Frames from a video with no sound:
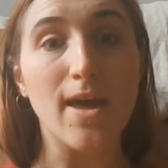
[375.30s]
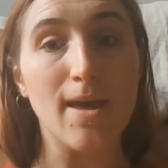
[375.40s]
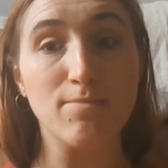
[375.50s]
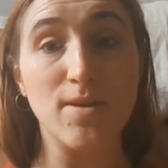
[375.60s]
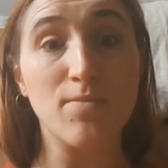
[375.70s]

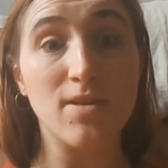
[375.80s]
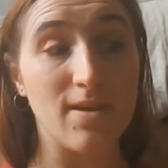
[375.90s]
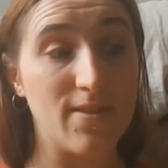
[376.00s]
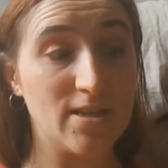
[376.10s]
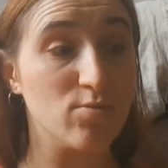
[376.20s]
something
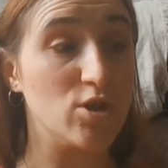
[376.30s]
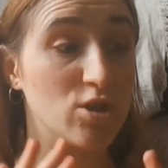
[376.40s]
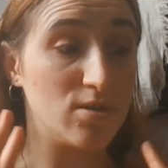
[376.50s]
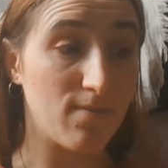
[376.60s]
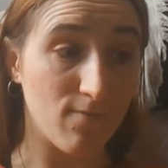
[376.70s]
like this where you're
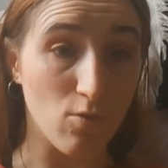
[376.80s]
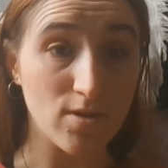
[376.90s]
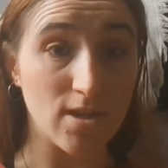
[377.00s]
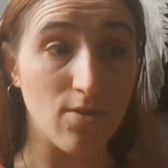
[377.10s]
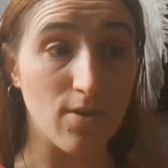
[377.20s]
just
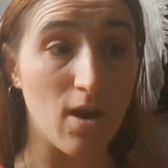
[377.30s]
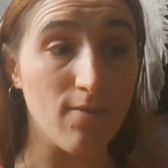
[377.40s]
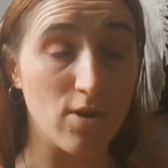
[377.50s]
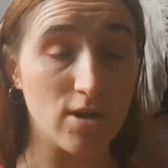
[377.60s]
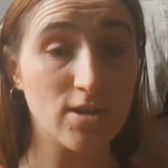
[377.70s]
focusing on the
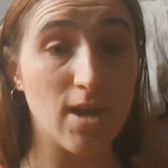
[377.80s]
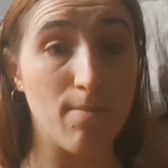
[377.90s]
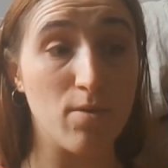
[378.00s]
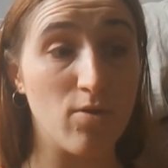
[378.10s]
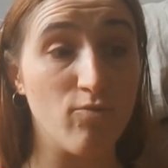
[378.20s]
cover
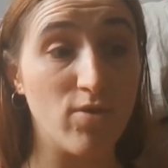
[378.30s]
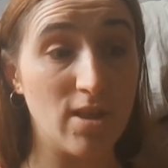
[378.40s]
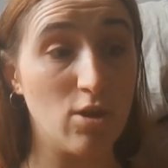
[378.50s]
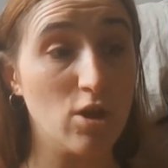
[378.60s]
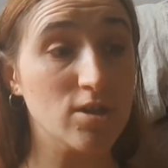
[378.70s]
can be
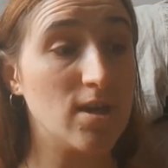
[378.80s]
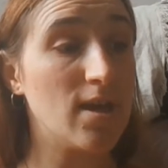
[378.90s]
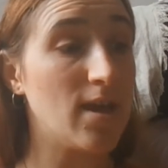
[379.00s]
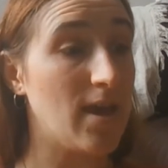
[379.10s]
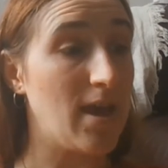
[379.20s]
really good.
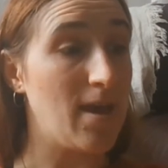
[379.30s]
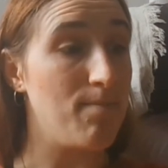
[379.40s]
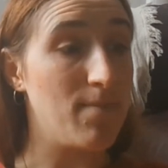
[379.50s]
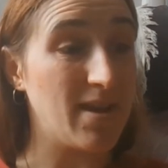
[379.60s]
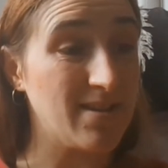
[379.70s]

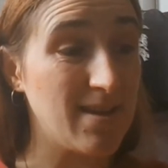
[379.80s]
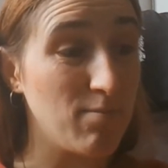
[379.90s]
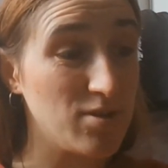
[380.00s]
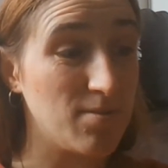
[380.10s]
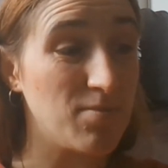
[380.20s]
An
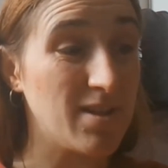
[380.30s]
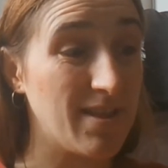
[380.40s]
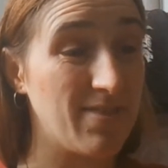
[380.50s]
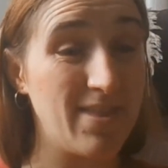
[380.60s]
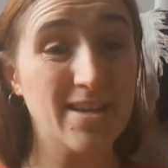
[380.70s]
example, something
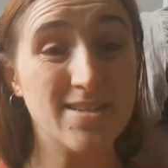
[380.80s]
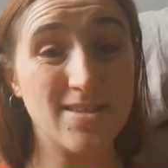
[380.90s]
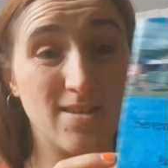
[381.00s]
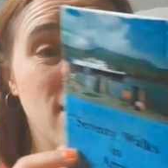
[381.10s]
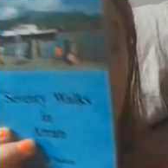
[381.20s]
like
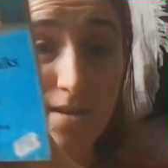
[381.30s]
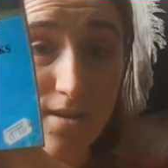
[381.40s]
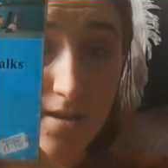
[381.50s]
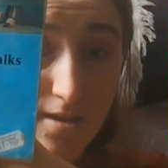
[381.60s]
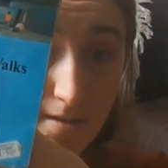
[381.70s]
this
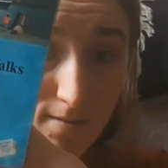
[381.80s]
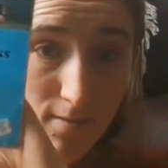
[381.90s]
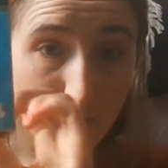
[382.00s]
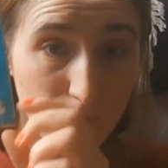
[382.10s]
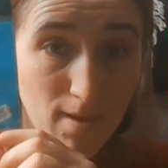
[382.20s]

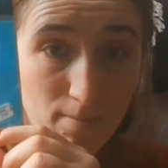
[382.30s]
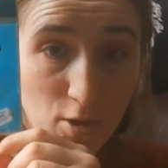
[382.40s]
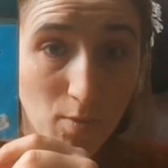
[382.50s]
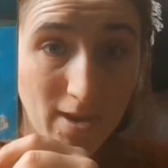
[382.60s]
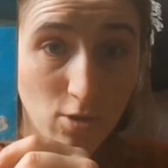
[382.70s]
might be
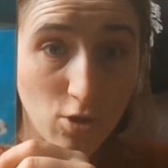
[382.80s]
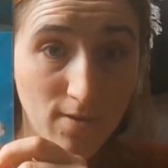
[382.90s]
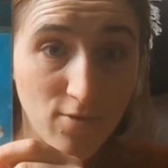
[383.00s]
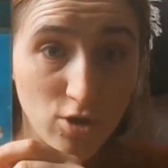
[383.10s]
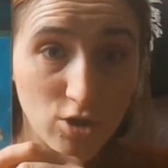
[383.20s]
quite good
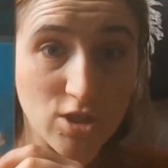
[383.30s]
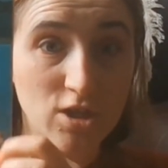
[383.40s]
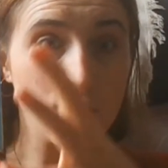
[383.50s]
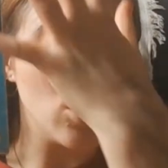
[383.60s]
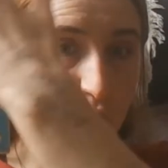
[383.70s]
if you're just
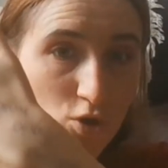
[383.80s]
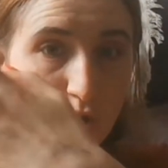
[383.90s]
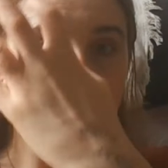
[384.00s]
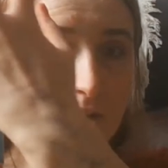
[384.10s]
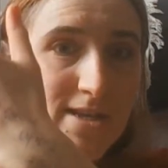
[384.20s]
going to do
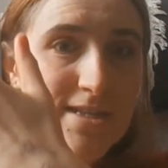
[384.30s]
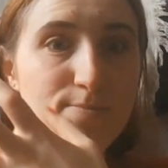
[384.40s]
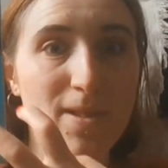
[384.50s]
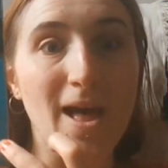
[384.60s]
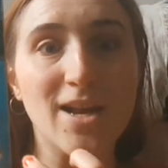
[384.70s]

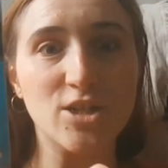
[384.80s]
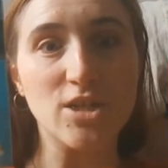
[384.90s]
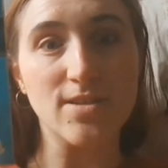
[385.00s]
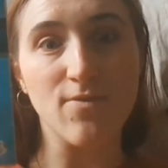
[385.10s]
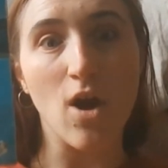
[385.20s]

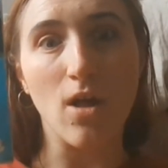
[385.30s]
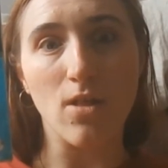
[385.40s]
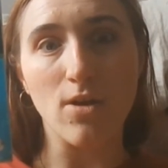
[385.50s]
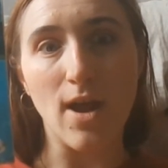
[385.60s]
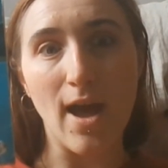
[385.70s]
splashes of
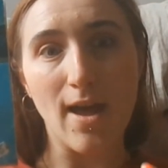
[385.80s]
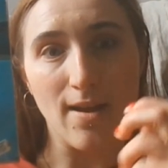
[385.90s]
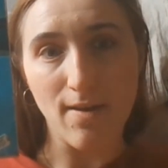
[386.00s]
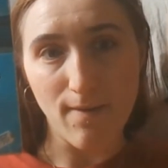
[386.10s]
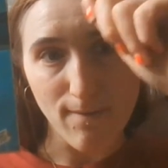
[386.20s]
colour
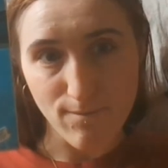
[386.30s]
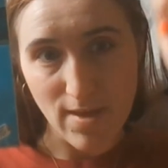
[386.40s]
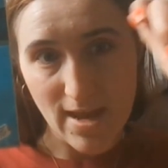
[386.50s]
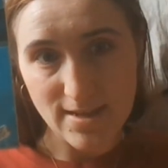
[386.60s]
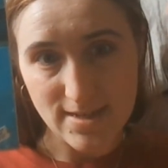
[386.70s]
and
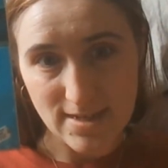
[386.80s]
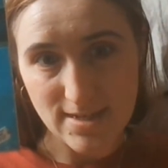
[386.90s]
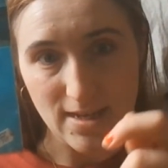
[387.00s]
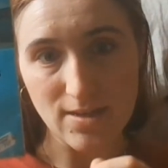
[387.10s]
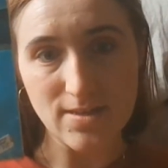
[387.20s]
vague
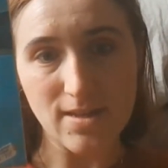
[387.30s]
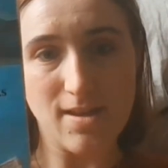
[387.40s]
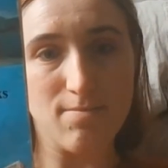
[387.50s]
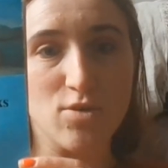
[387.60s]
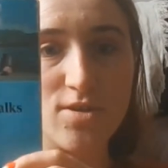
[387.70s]
details,
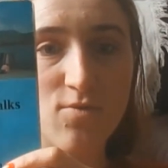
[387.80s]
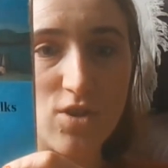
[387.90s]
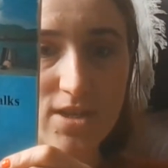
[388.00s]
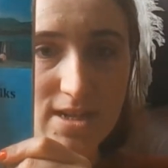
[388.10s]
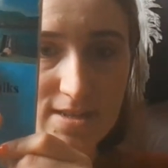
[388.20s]
because you've got
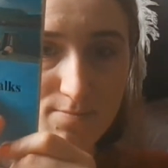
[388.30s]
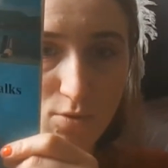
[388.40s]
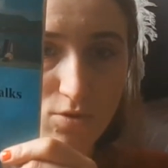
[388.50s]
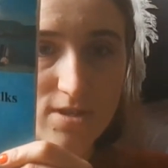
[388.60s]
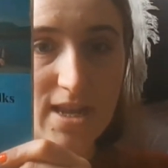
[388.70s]
this nice
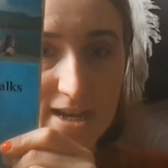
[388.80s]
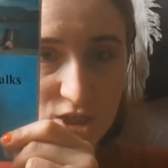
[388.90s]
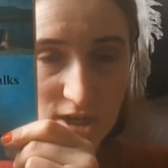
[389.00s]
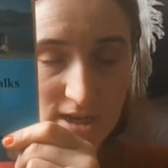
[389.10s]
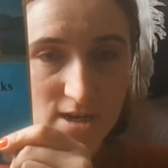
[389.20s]
bold
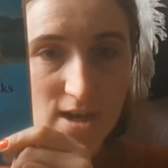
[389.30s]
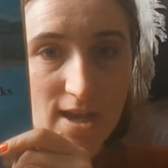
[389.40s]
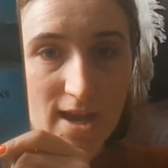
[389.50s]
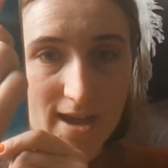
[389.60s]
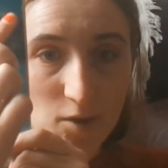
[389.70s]
section here
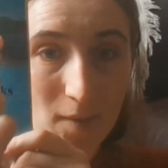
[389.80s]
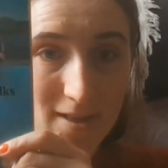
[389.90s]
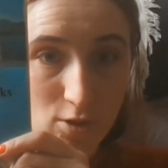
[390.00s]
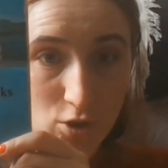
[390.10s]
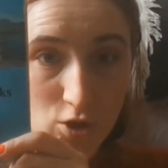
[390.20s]
and quite a
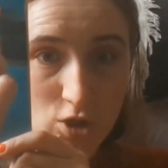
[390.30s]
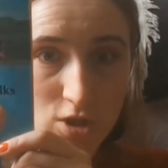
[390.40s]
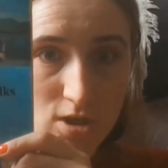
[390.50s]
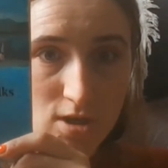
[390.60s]
loose